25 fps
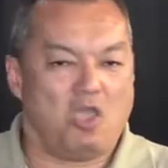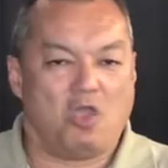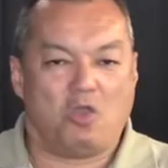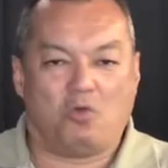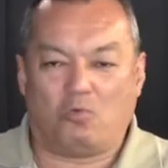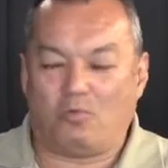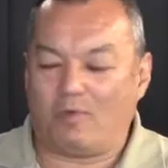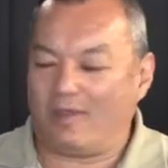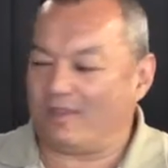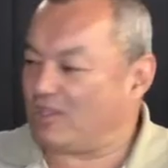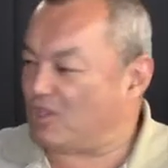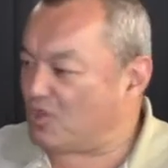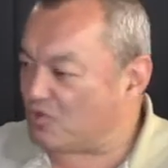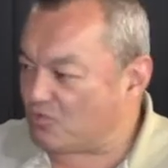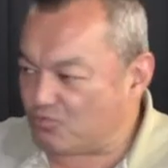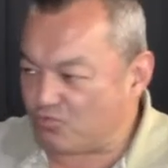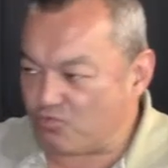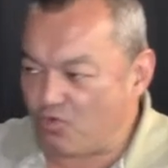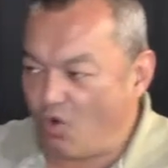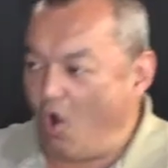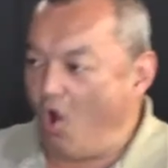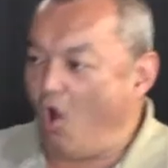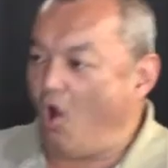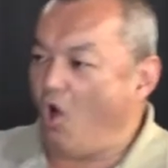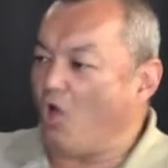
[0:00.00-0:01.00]
When you
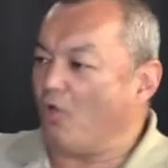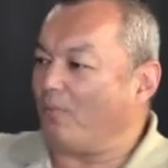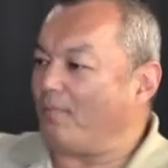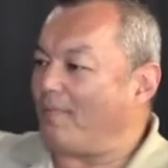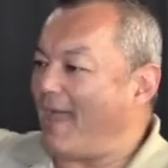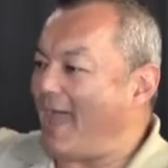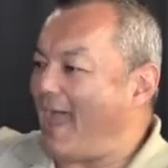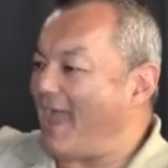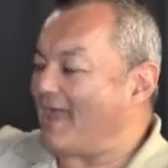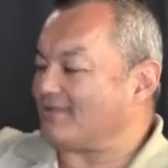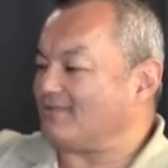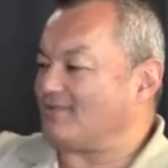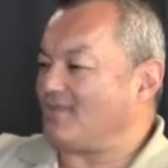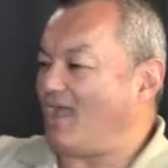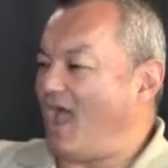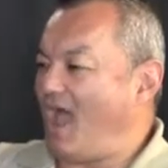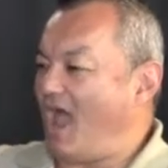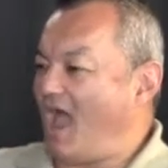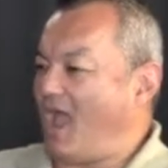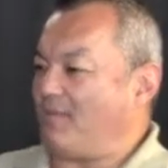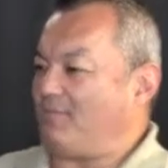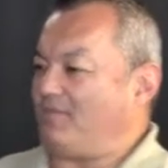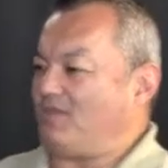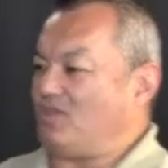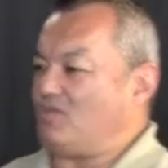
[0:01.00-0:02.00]
roll back
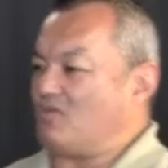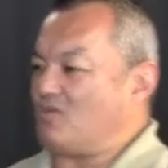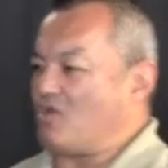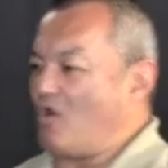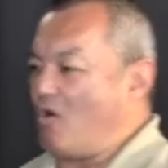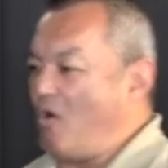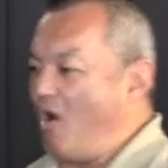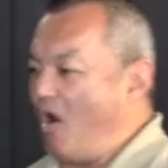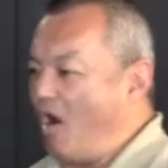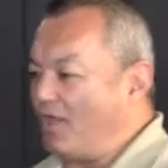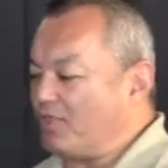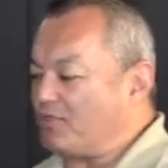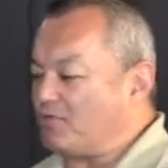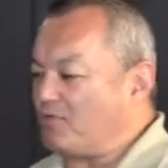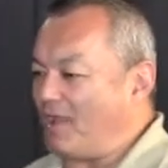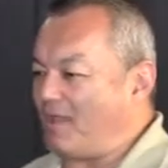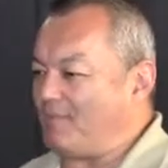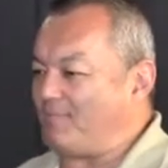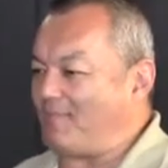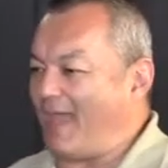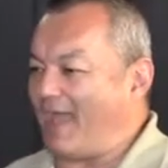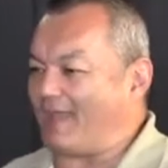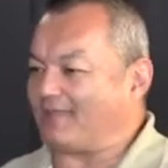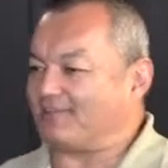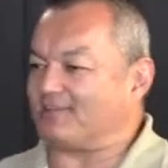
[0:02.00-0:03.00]
time and you go all the way
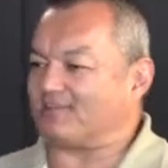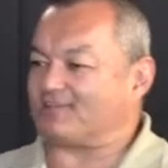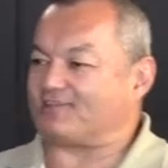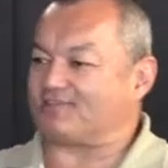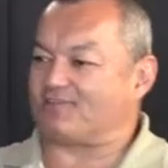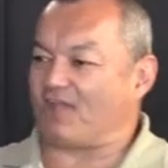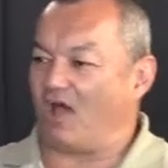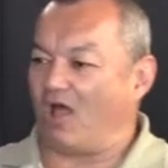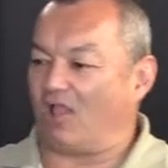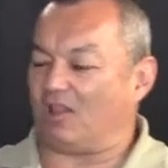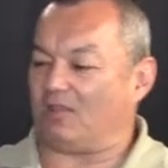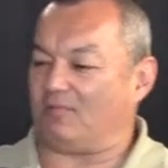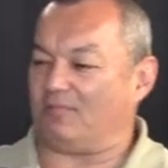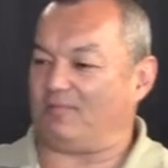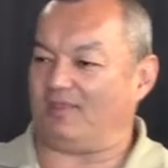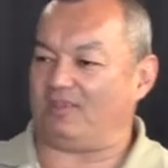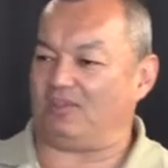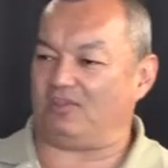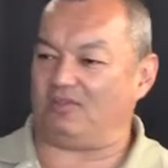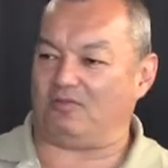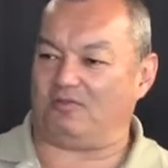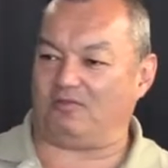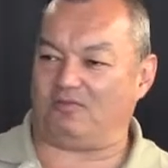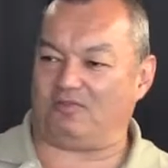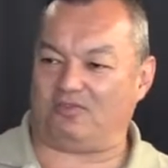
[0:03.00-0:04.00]
back to Solomon,
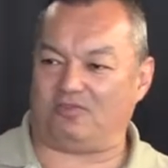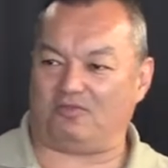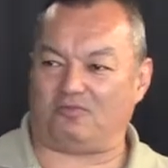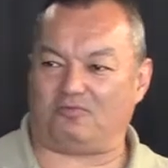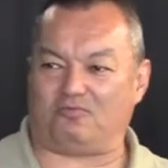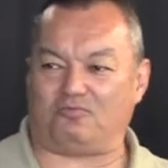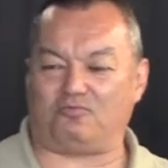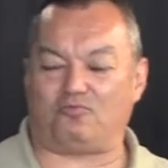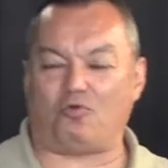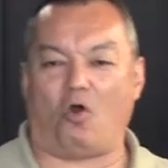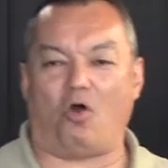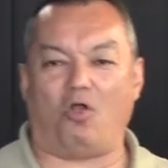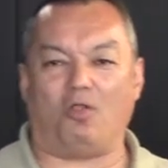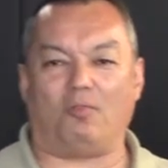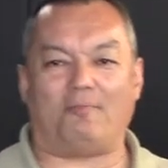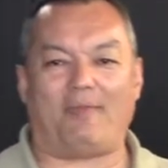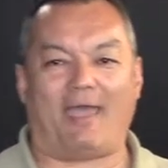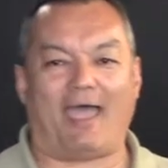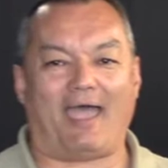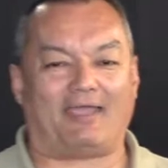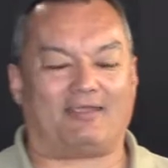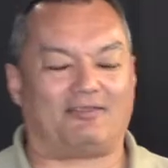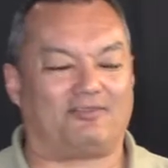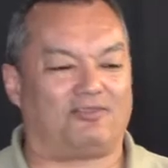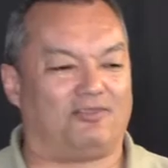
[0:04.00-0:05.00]
you roll
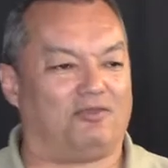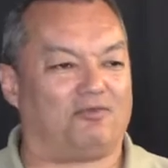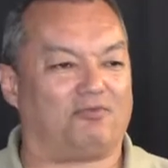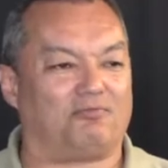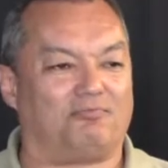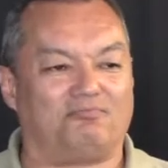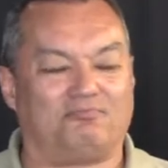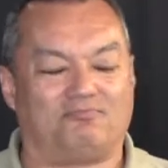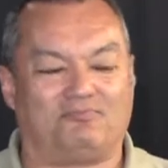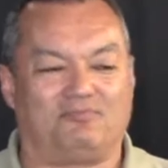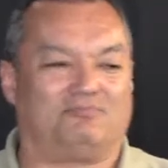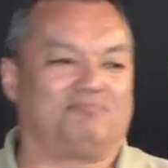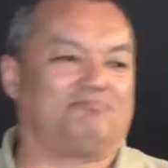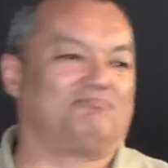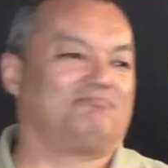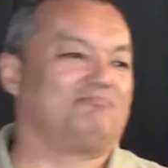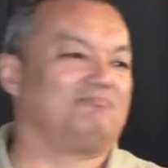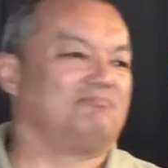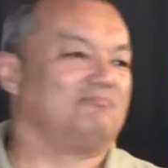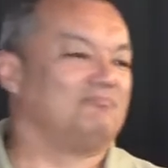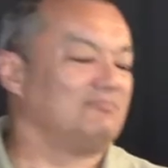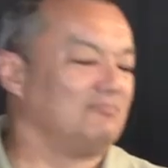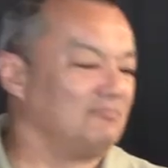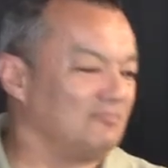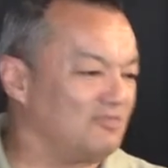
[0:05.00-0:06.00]
back,
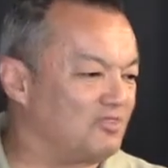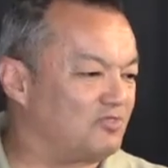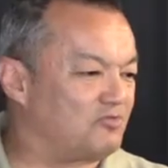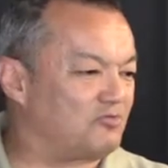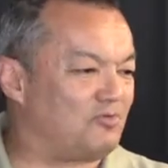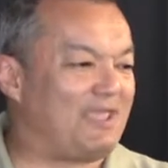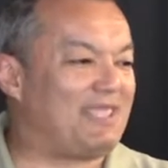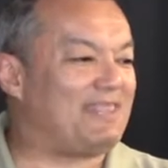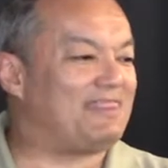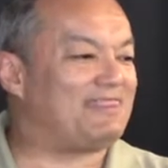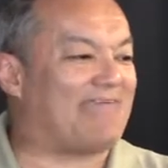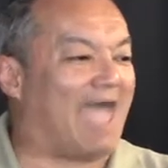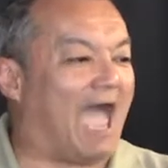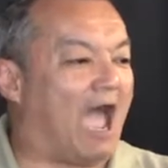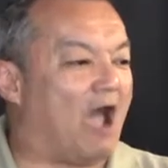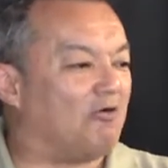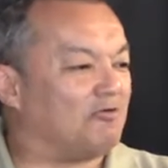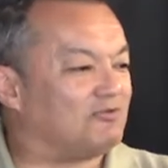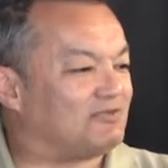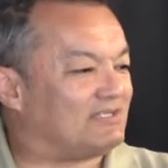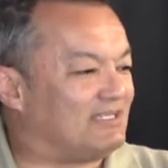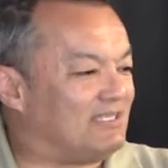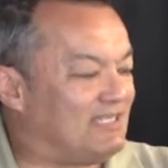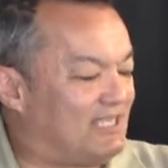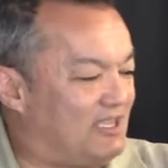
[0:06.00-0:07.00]

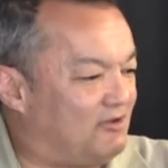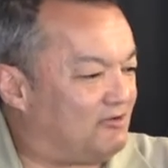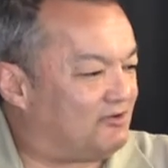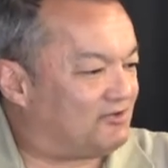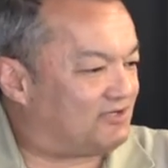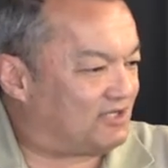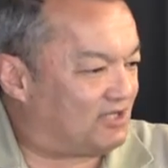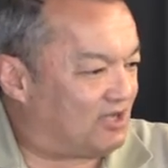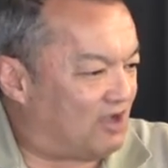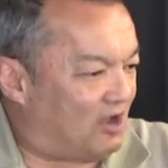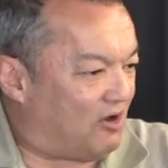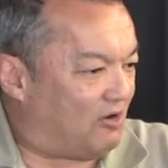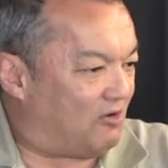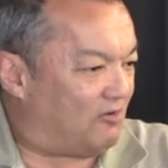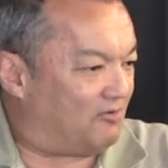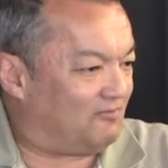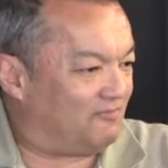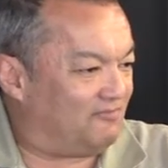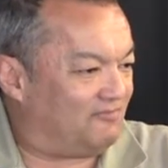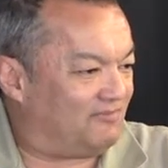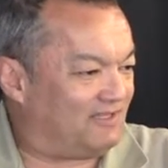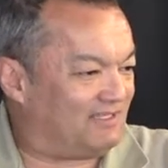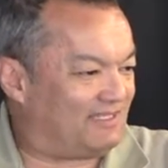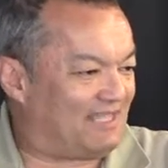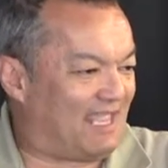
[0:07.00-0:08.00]
3,000 years ago,
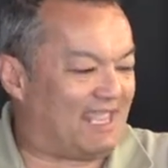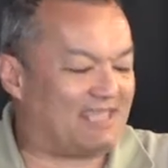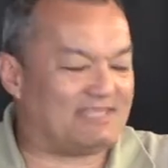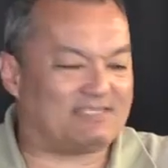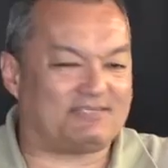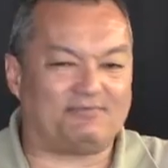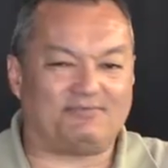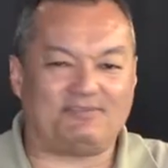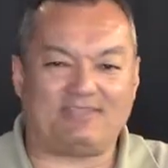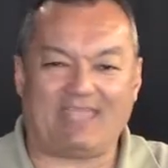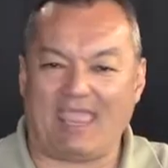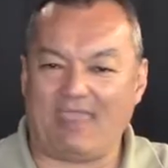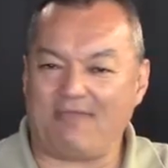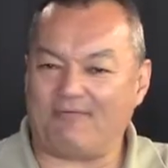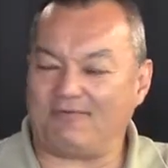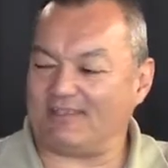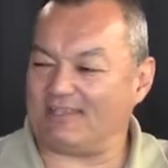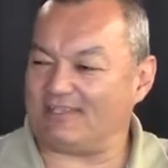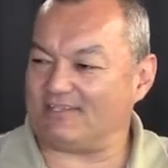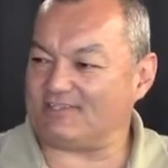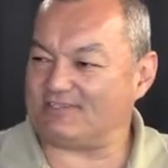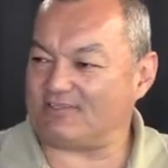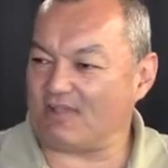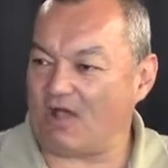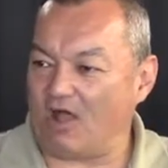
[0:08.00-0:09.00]
the days of David
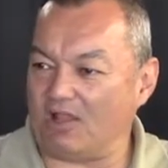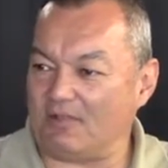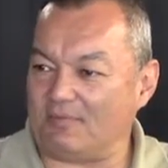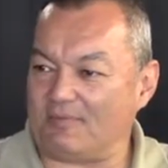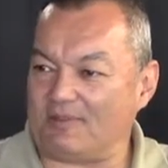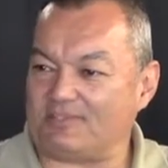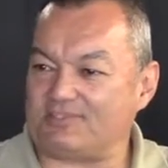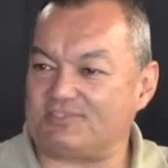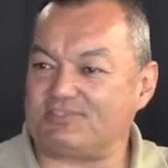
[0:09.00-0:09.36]
and Solomon.